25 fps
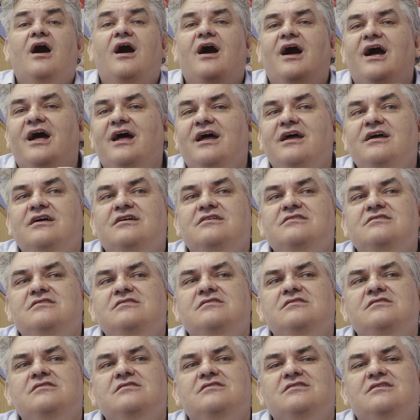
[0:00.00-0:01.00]

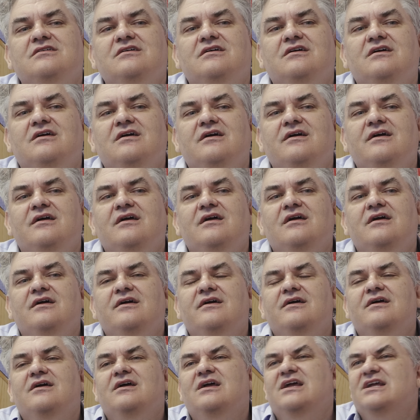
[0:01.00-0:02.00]
And
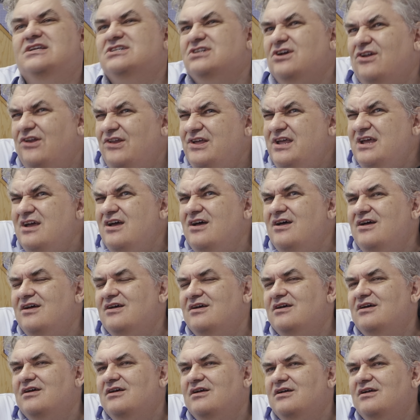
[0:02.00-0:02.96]
it's clear